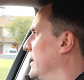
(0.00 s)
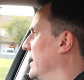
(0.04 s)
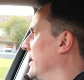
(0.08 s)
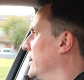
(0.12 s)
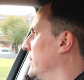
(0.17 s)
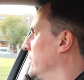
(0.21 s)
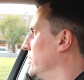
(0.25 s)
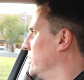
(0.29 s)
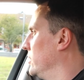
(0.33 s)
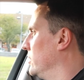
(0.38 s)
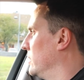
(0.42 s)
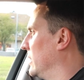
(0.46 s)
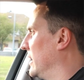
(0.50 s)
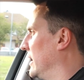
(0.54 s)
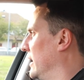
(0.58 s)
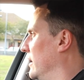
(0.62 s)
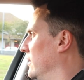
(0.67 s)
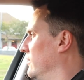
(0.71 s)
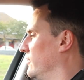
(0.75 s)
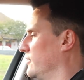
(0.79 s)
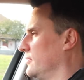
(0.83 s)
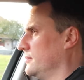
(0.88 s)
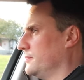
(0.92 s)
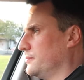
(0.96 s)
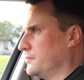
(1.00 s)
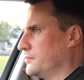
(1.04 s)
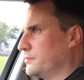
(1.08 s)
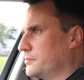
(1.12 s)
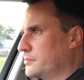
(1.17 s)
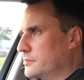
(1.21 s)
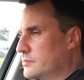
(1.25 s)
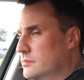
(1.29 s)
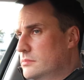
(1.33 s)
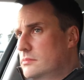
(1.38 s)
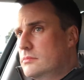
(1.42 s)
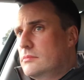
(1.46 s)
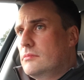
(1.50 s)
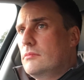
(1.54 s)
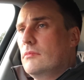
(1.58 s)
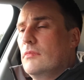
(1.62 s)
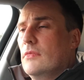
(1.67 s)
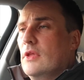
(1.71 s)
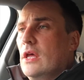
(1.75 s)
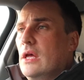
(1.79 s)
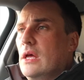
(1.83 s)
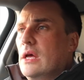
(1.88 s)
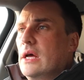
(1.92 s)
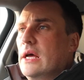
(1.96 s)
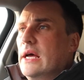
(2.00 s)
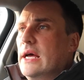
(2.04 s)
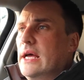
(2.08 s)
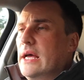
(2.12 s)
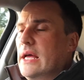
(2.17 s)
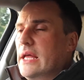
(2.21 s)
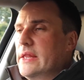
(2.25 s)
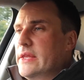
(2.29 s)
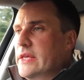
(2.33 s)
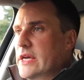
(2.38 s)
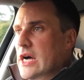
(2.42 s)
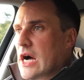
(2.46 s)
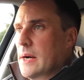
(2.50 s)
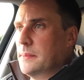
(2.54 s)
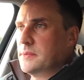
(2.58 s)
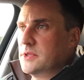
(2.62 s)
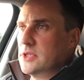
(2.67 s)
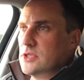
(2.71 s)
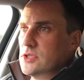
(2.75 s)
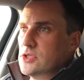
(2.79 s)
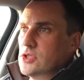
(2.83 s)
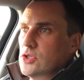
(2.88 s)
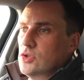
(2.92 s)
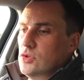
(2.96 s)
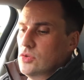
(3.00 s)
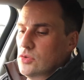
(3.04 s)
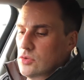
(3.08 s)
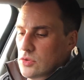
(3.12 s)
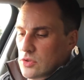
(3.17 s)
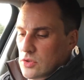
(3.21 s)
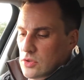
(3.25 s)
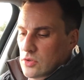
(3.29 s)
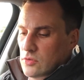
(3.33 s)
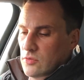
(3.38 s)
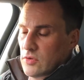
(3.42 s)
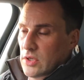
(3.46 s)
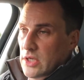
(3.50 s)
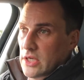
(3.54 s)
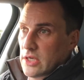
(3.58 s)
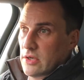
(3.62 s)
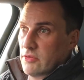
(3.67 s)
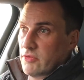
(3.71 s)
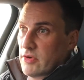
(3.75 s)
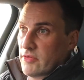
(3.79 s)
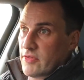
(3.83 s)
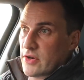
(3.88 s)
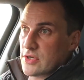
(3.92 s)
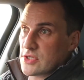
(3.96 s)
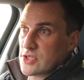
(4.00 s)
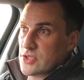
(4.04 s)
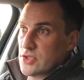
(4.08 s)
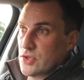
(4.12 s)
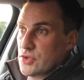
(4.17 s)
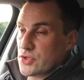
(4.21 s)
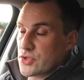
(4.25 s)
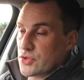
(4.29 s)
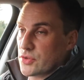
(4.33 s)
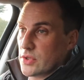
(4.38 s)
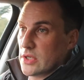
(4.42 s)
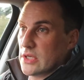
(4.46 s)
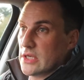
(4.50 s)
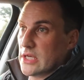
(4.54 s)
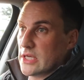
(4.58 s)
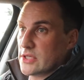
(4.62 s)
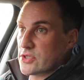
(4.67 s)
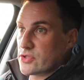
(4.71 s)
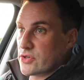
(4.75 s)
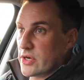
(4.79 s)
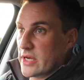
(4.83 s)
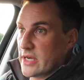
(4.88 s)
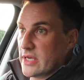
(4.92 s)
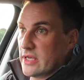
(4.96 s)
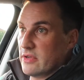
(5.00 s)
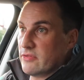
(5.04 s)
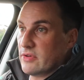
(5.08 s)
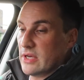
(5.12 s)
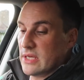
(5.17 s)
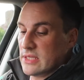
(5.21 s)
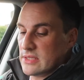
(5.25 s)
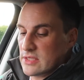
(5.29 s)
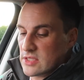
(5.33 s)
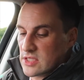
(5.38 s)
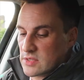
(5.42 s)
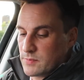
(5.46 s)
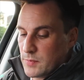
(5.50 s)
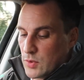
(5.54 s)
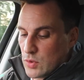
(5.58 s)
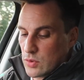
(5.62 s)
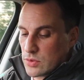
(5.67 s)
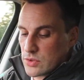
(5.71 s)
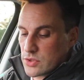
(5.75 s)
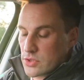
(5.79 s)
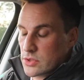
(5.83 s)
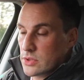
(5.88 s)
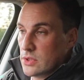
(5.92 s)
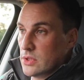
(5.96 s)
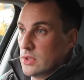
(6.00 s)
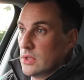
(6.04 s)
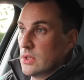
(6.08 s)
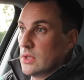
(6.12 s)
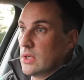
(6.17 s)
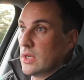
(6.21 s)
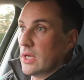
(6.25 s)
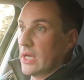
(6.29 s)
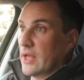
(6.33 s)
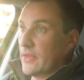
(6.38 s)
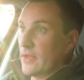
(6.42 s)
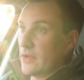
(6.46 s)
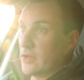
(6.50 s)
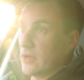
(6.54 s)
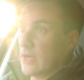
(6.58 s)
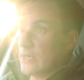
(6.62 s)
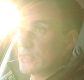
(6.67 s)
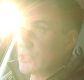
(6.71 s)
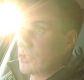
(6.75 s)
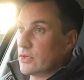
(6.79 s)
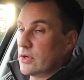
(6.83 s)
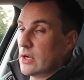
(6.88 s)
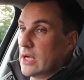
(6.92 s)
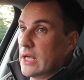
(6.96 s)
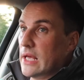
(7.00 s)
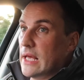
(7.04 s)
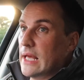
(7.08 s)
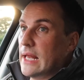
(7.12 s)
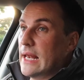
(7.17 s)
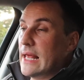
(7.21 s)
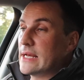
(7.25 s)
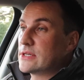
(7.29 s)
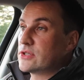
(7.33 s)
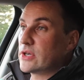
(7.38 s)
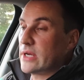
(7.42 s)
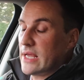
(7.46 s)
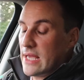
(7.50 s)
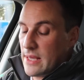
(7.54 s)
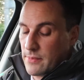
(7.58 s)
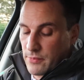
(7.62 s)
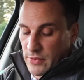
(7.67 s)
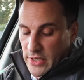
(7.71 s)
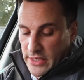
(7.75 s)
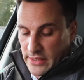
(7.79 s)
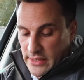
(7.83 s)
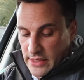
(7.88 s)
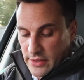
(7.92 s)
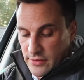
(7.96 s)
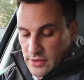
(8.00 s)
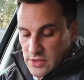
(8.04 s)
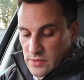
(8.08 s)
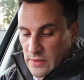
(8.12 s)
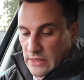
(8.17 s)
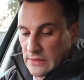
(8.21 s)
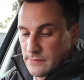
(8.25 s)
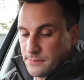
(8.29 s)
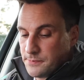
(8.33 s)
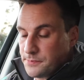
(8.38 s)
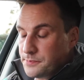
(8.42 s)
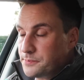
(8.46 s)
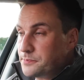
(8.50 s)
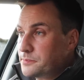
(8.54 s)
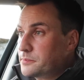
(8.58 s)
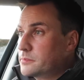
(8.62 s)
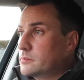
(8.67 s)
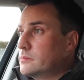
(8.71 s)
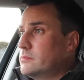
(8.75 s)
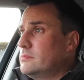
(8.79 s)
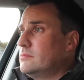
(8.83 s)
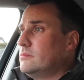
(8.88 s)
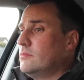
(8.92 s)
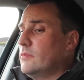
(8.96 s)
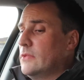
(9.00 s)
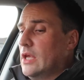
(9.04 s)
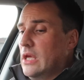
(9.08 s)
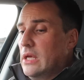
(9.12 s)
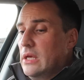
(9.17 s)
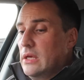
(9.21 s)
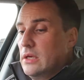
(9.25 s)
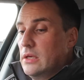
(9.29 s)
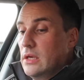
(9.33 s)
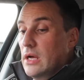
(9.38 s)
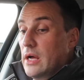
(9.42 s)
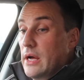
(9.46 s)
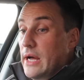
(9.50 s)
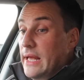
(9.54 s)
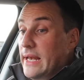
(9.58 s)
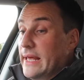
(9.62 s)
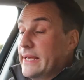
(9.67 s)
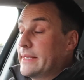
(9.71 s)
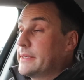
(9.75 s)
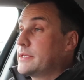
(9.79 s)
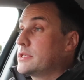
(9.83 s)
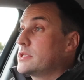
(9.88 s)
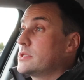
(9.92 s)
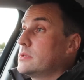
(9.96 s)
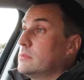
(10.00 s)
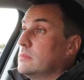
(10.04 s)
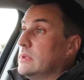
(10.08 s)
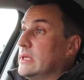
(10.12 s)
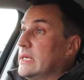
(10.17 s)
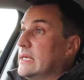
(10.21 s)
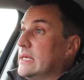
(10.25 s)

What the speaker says: then you have the option to reverse, neutral, drive and sport, and then you got your electric handbrake there as well. I like it.